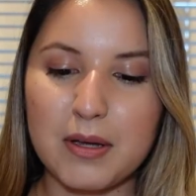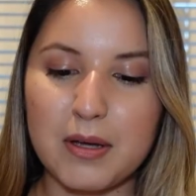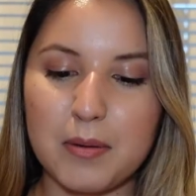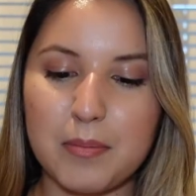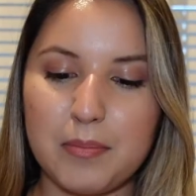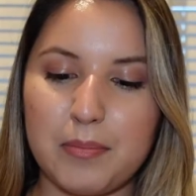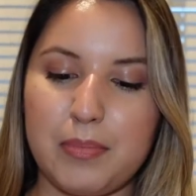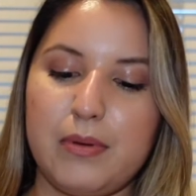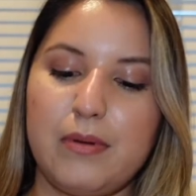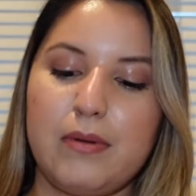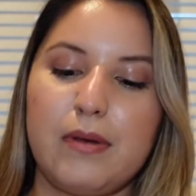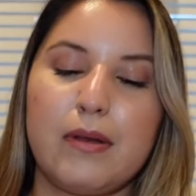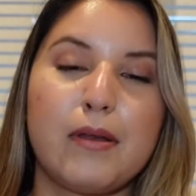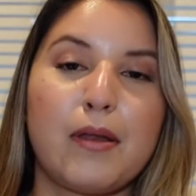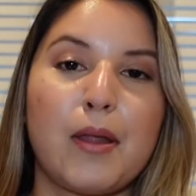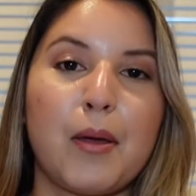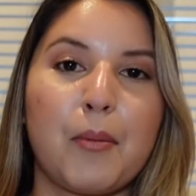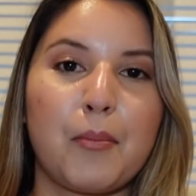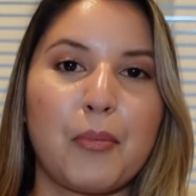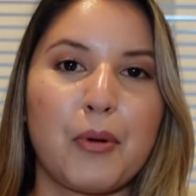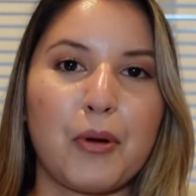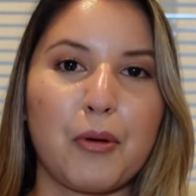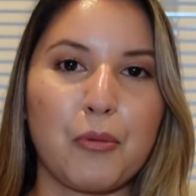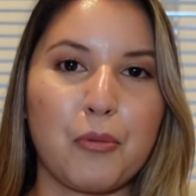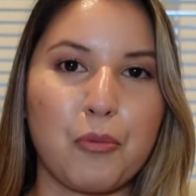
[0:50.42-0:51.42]
up,
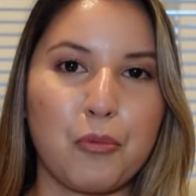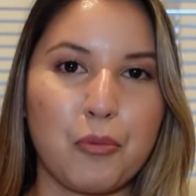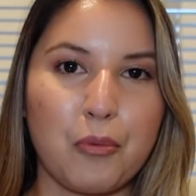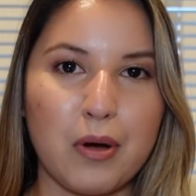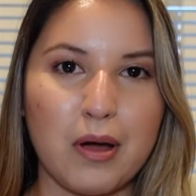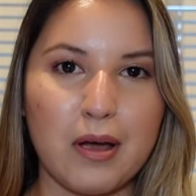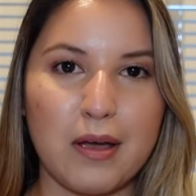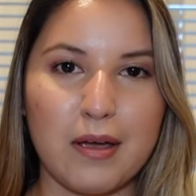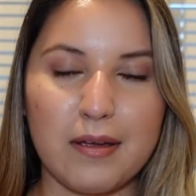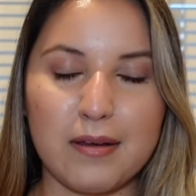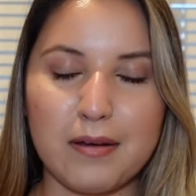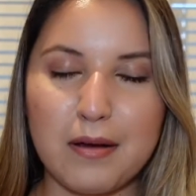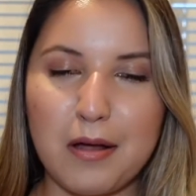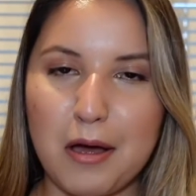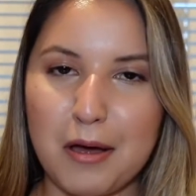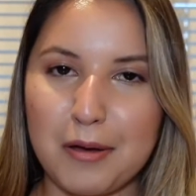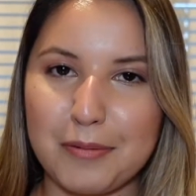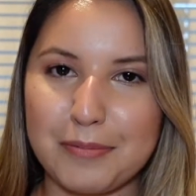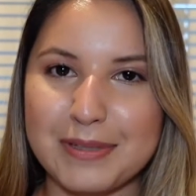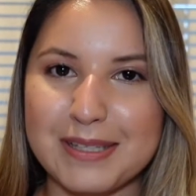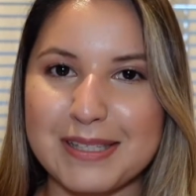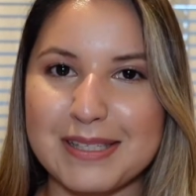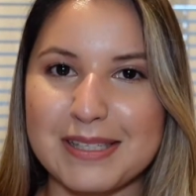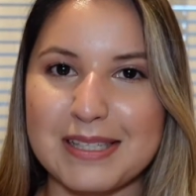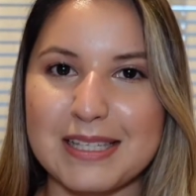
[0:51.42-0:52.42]
number one,
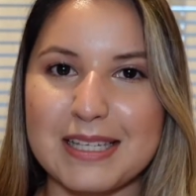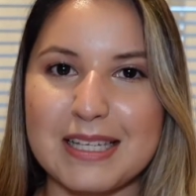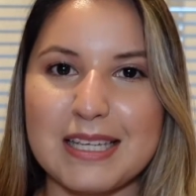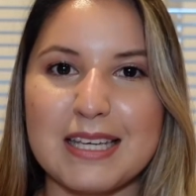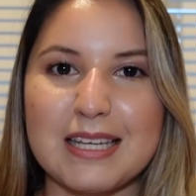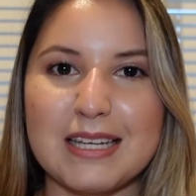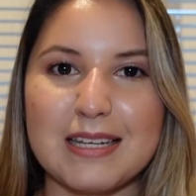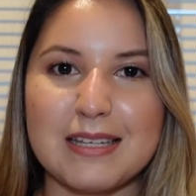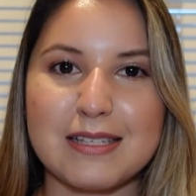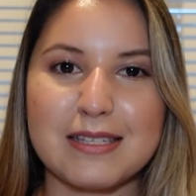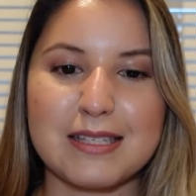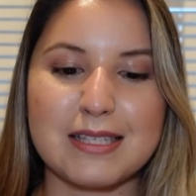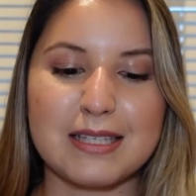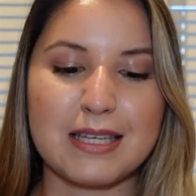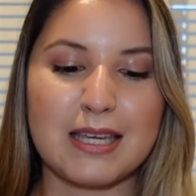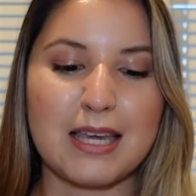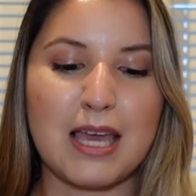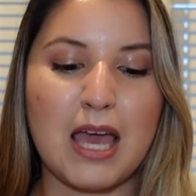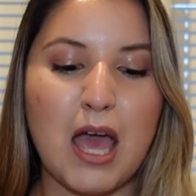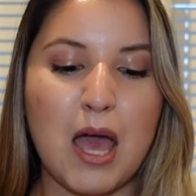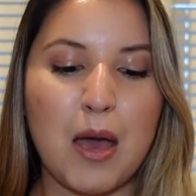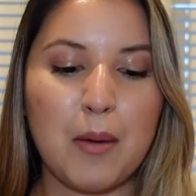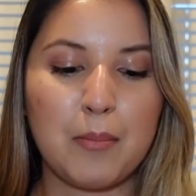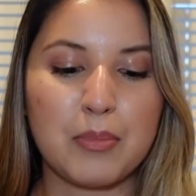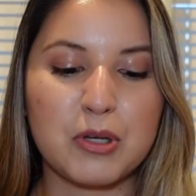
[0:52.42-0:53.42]
obviously it is the
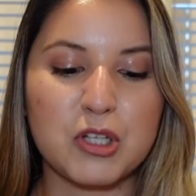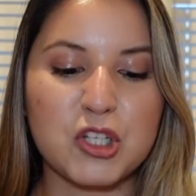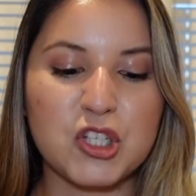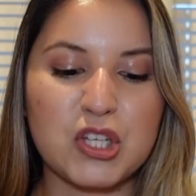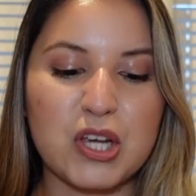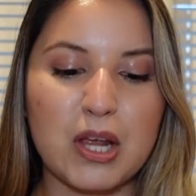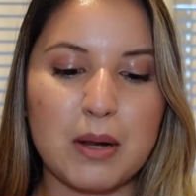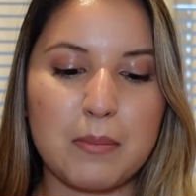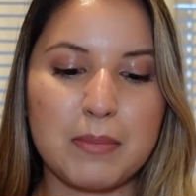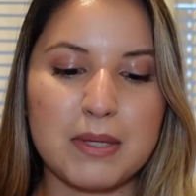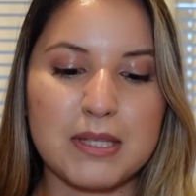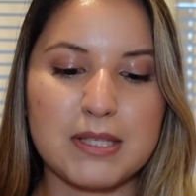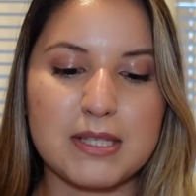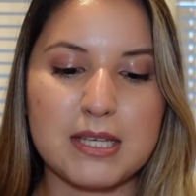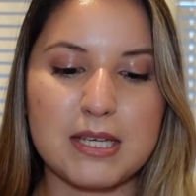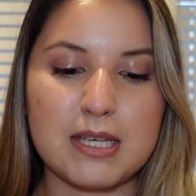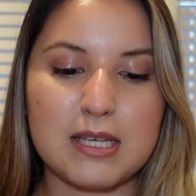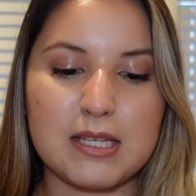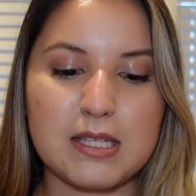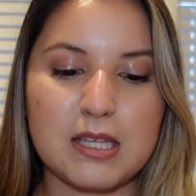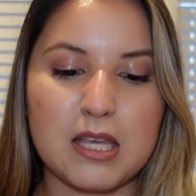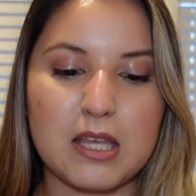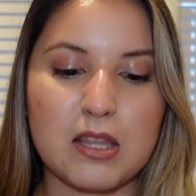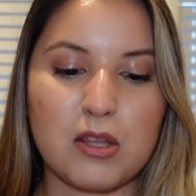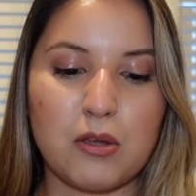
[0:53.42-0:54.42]
Pochette
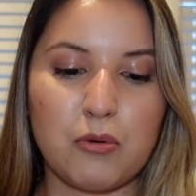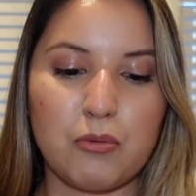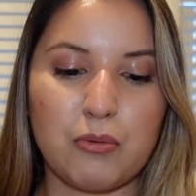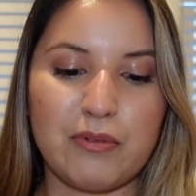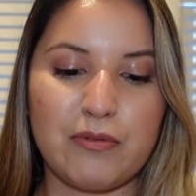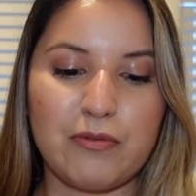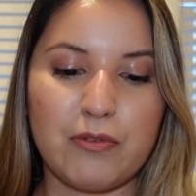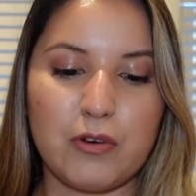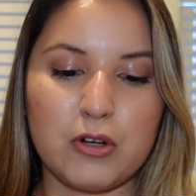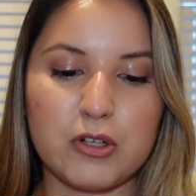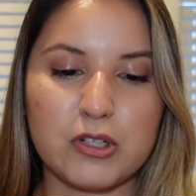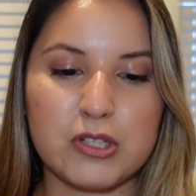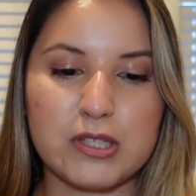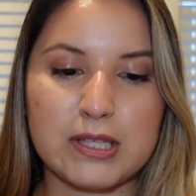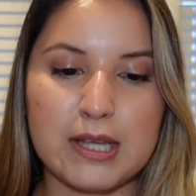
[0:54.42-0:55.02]
Metis in the reverse